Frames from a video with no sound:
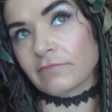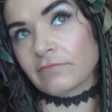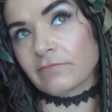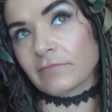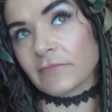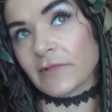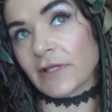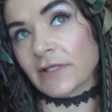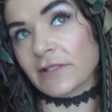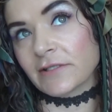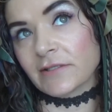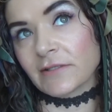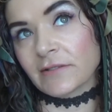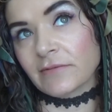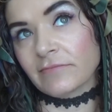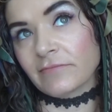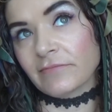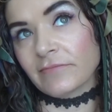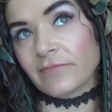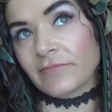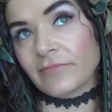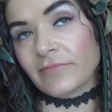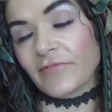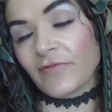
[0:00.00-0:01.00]
Less
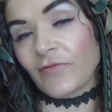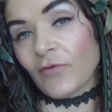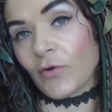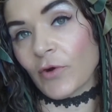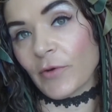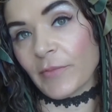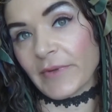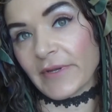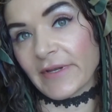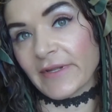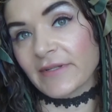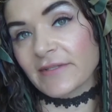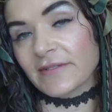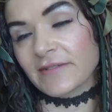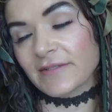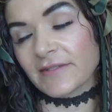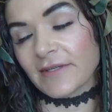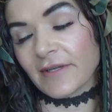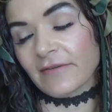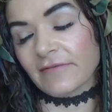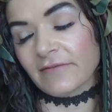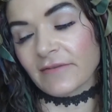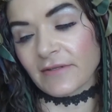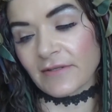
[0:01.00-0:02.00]
than 4 minutes,
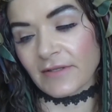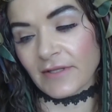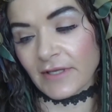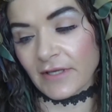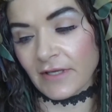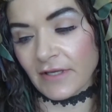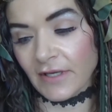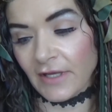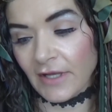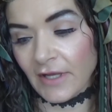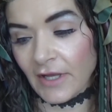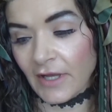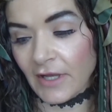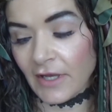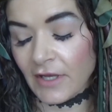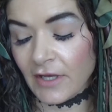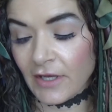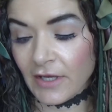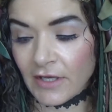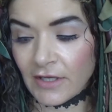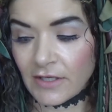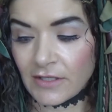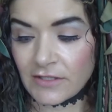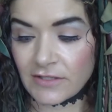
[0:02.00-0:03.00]
definitely.
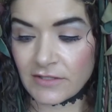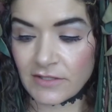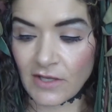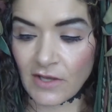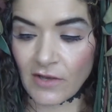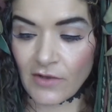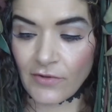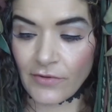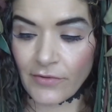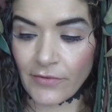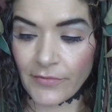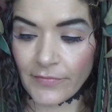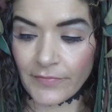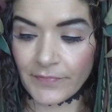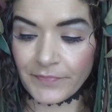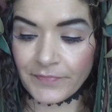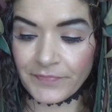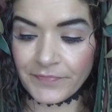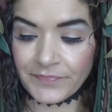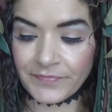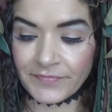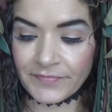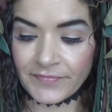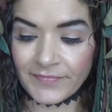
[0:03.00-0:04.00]
So,
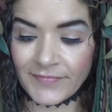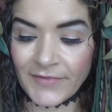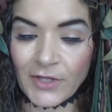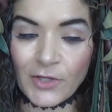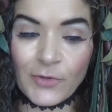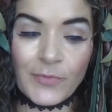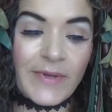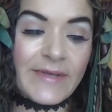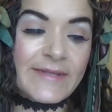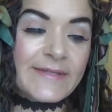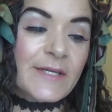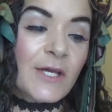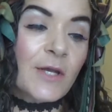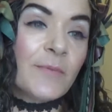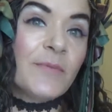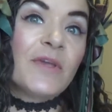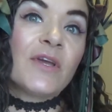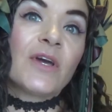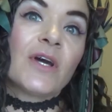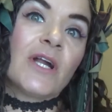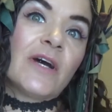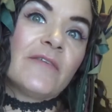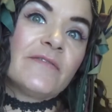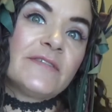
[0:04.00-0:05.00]
by the time he
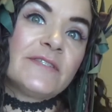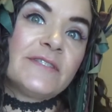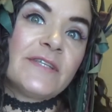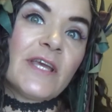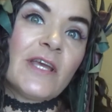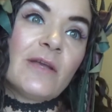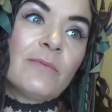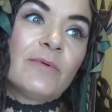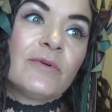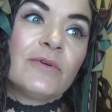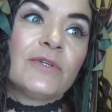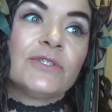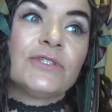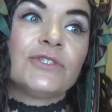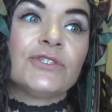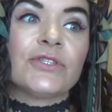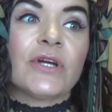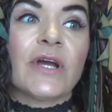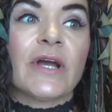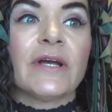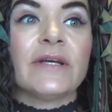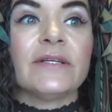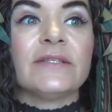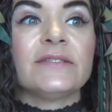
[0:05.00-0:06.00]
got off the table and
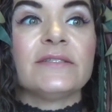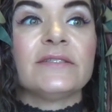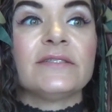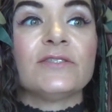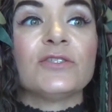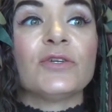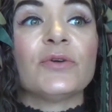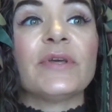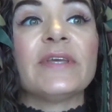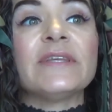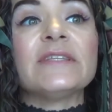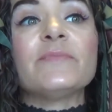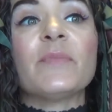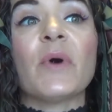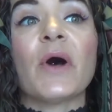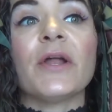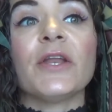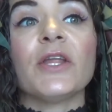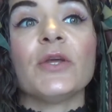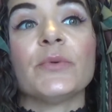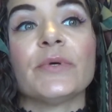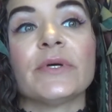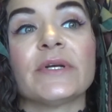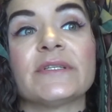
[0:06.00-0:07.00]
dressed, so his
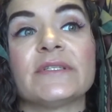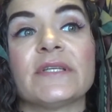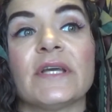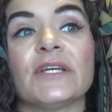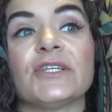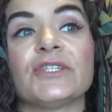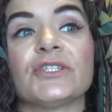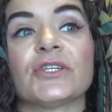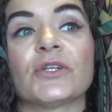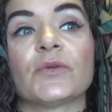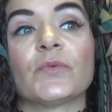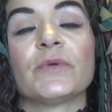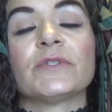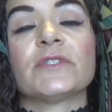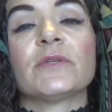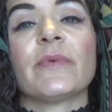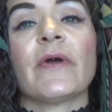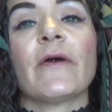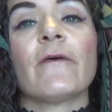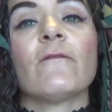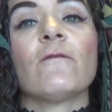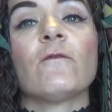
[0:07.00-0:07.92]
body work session was about